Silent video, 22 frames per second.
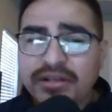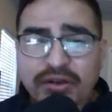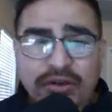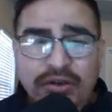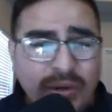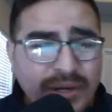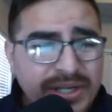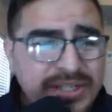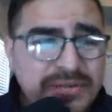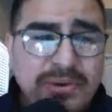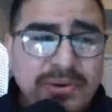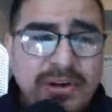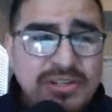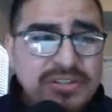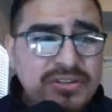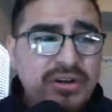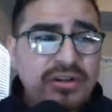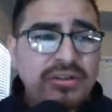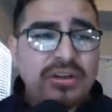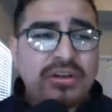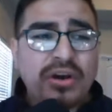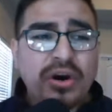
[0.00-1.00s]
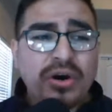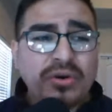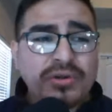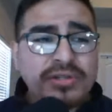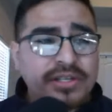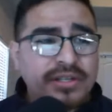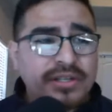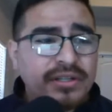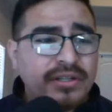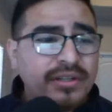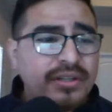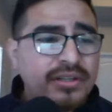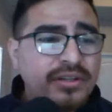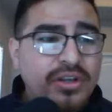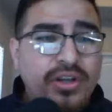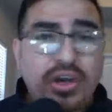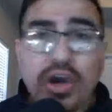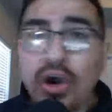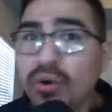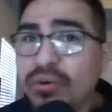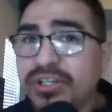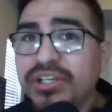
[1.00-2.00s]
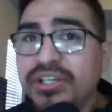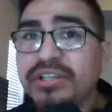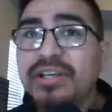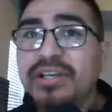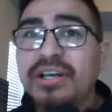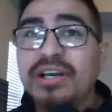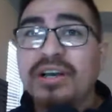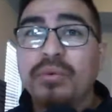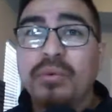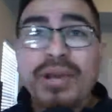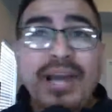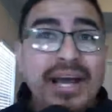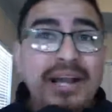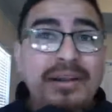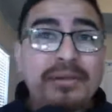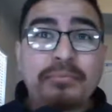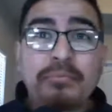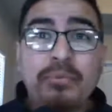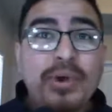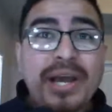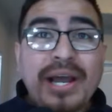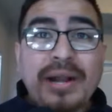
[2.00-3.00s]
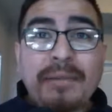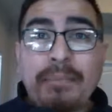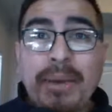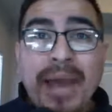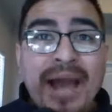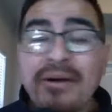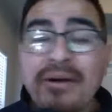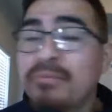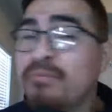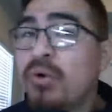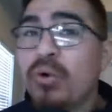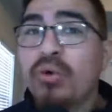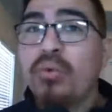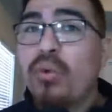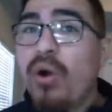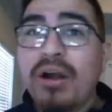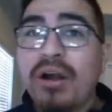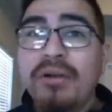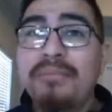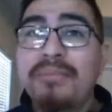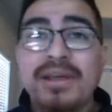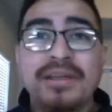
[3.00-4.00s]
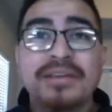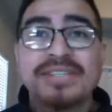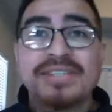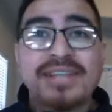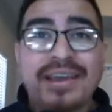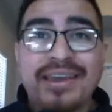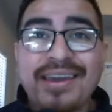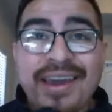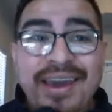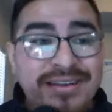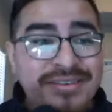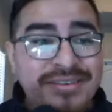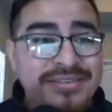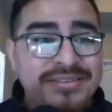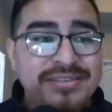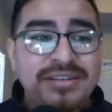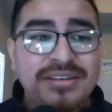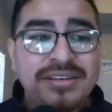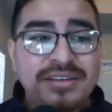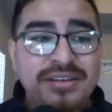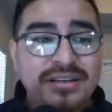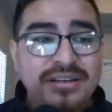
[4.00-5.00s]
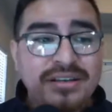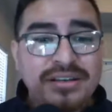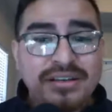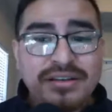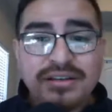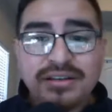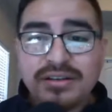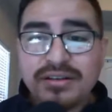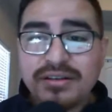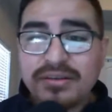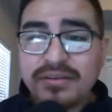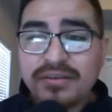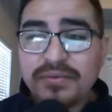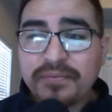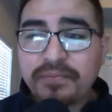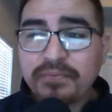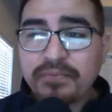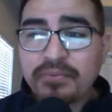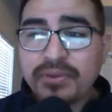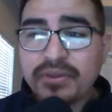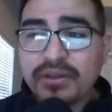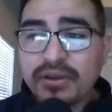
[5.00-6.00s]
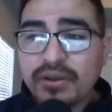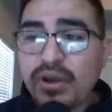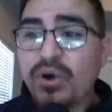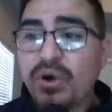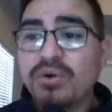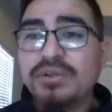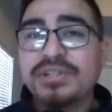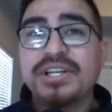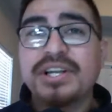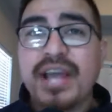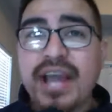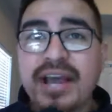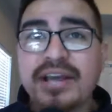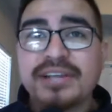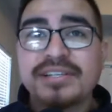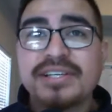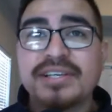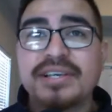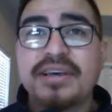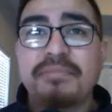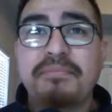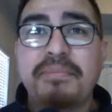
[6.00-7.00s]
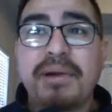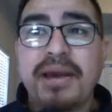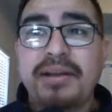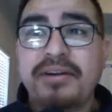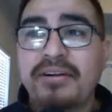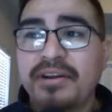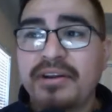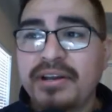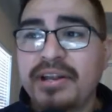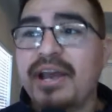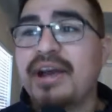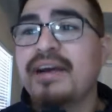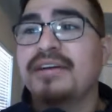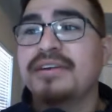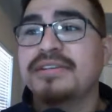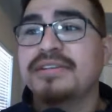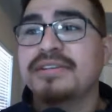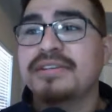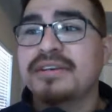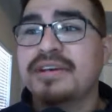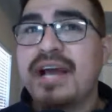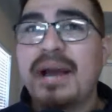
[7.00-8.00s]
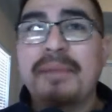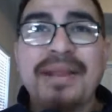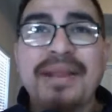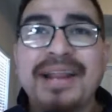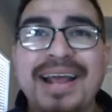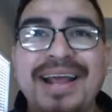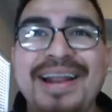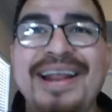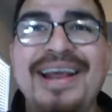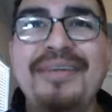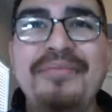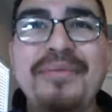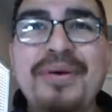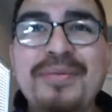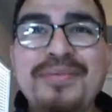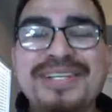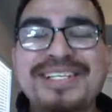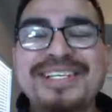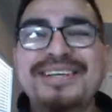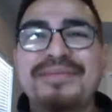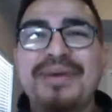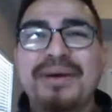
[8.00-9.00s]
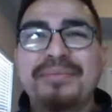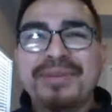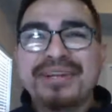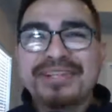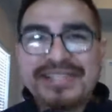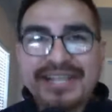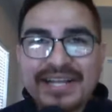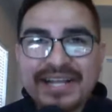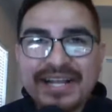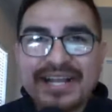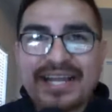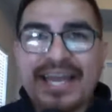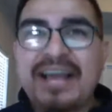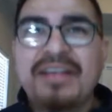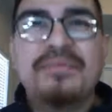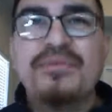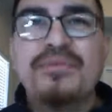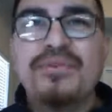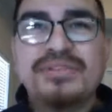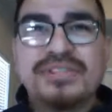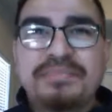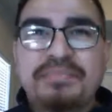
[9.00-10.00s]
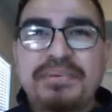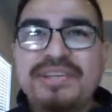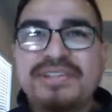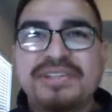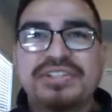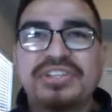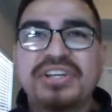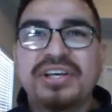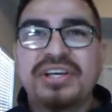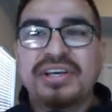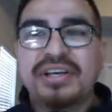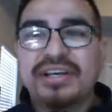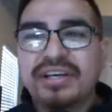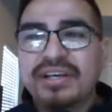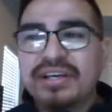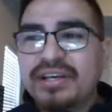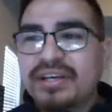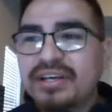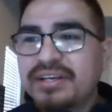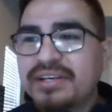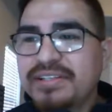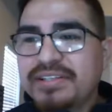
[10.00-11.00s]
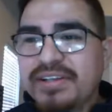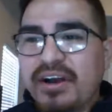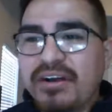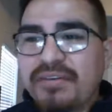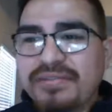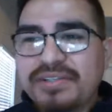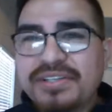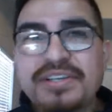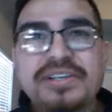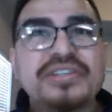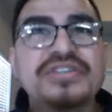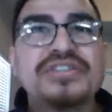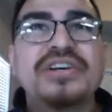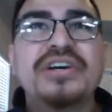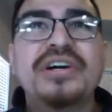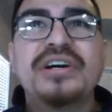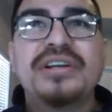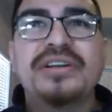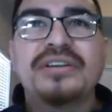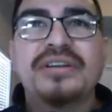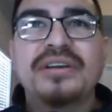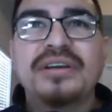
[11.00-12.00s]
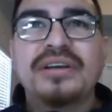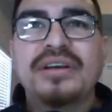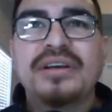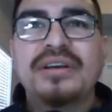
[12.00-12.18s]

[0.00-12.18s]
The question mark's on the coaching. The coaching, we got to pound more watermelons, I guess. The coaching has to get better in Dallas. I mean, and I'm not saying that Kellen Moore's a piece of shit, because obviously he's good.